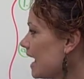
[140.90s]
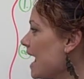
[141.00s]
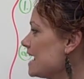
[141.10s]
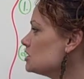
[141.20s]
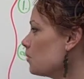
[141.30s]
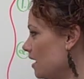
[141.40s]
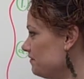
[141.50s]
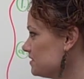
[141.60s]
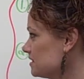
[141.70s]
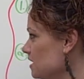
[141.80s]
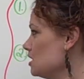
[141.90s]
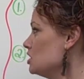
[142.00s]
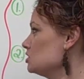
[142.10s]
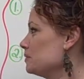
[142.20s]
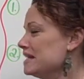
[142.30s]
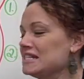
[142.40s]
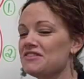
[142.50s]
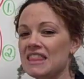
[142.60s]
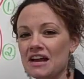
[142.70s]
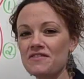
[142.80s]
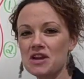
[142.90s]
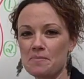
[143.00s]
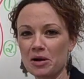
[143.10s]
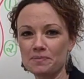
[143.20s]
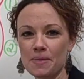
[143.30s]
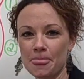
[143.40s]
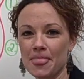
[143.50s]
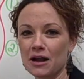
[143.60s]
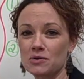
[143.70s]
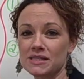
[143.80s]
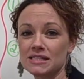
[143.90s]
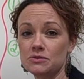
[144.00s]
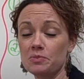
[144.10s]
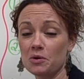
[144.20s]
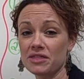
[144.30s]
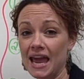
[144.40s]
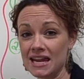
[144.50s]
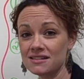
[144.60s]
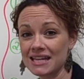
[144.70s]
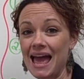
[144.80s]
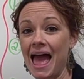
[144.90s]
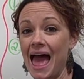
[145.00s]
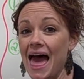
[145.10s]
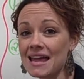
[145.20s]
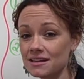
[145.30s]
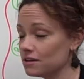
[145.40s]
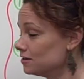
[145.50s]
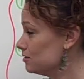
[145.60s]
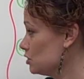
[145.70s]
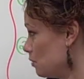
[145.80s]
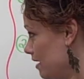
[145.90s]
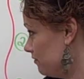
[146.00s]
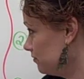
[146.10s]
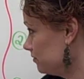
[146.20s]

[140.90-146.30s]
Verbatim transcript: 8 twelfths. So we need to think of a number that goes into both 8 and 12.